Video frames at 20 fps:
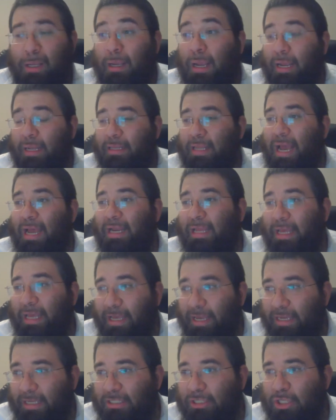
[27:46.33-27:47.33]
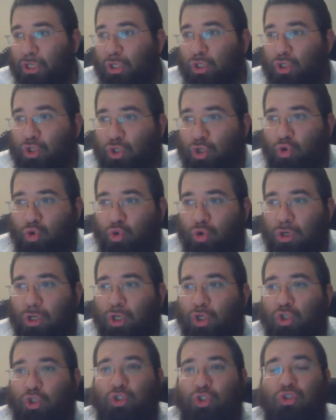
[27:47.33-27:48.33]
And that is to
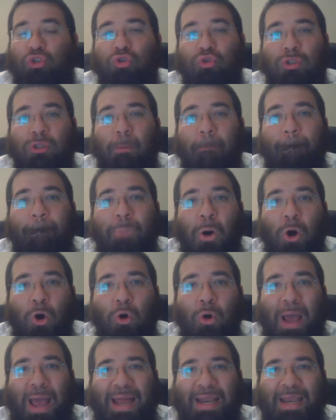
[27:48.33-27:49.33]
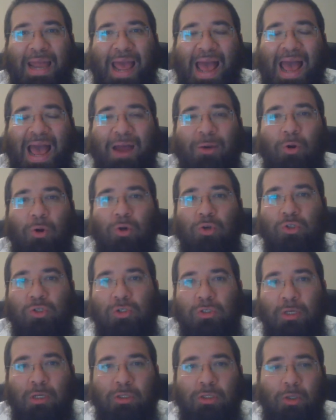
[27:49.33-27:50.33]
shoot bow and
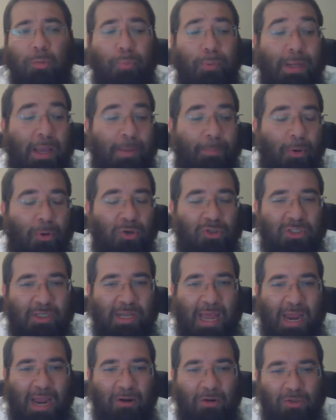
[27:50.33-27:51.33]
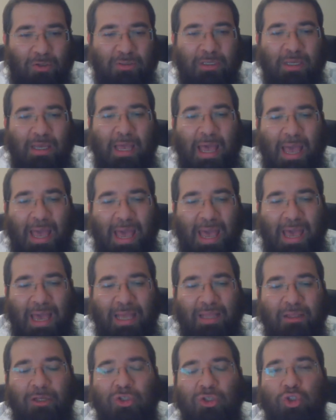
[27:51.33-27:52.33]
arrows, to bring up bows and arrows,
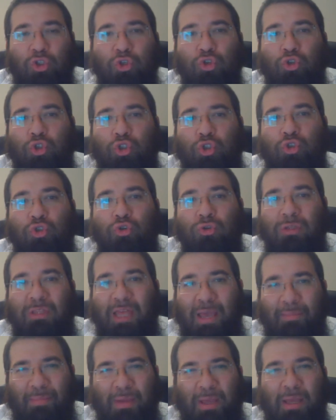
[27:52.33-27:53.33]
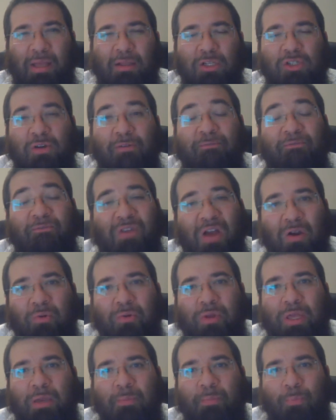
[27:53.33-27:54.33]
and to shoot them. There's a
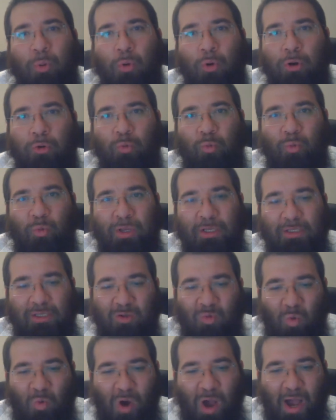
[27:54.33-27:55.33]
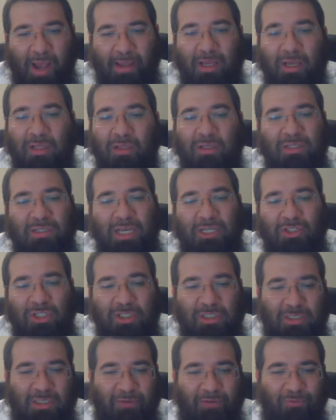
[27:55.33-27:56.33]
very important reason why. There's actually
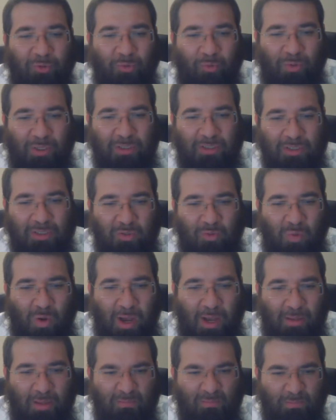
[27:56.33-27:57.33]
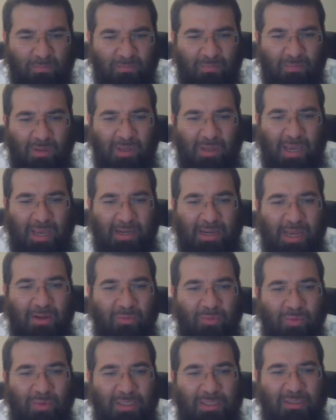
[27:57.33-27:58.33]
several reasons why. And
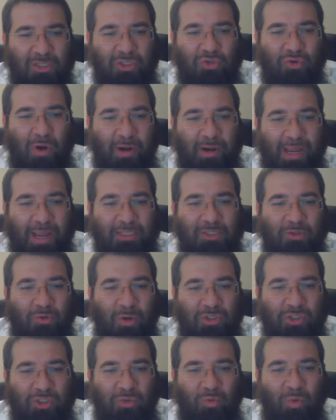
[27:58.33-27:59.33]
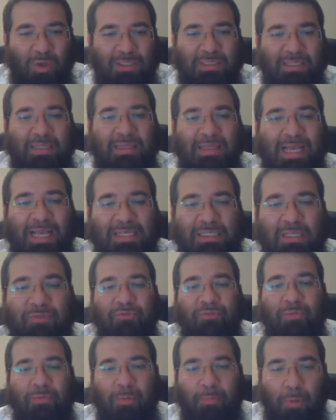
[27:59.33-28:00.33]
that leads us to our next question. What's the lesson
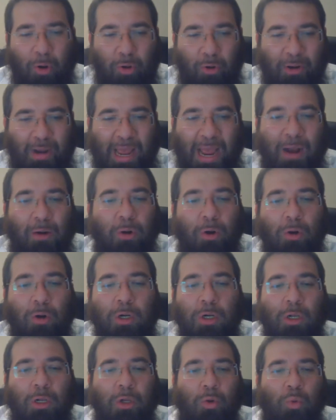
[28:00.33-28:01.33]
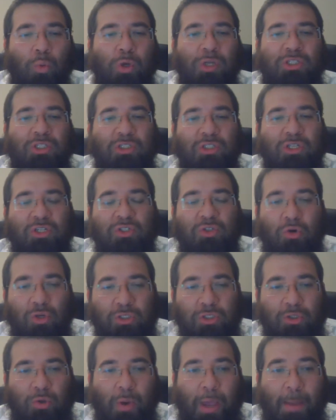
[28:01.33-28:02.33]
the bow and arrow? Which there's
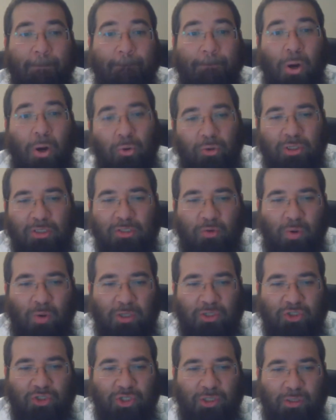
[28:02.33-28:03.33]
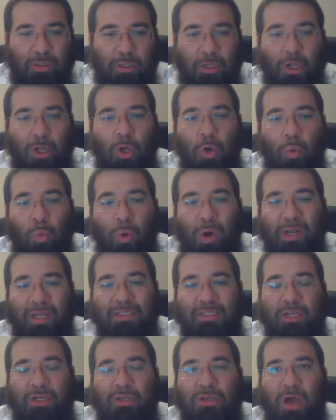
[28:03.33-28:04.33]
also a bonus question. What is
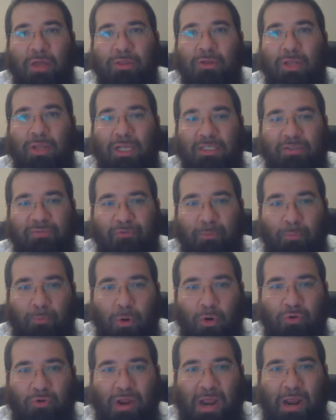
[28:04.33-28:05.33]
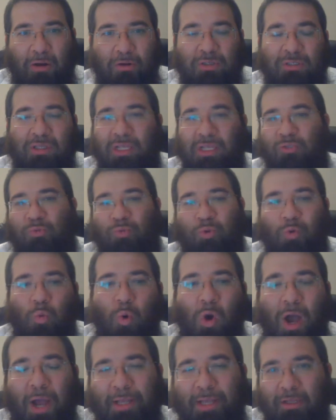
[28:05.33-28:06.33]
another lesson from bow and arrow? So let's
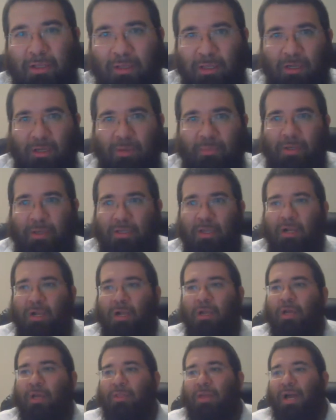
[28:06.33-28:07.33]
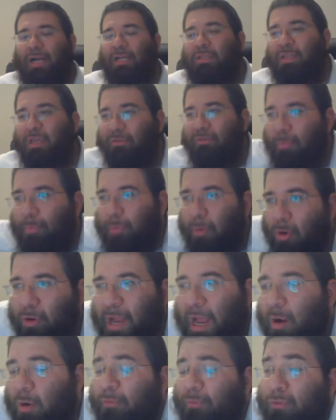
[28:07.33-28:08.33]
rewind a little bit. The idea of a bow and
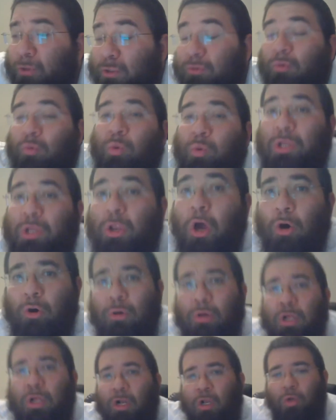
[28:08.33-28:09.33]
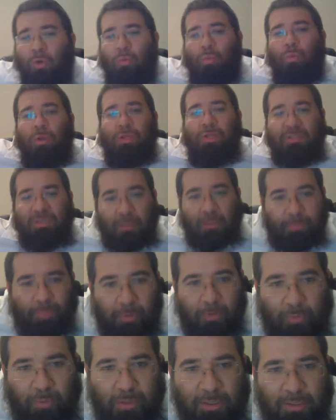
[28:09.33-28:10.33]
arrow, first of all, we know, well, the
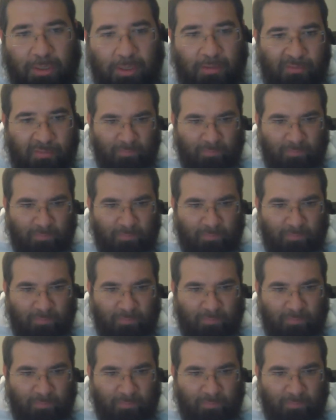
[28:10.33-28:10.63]
simple reason,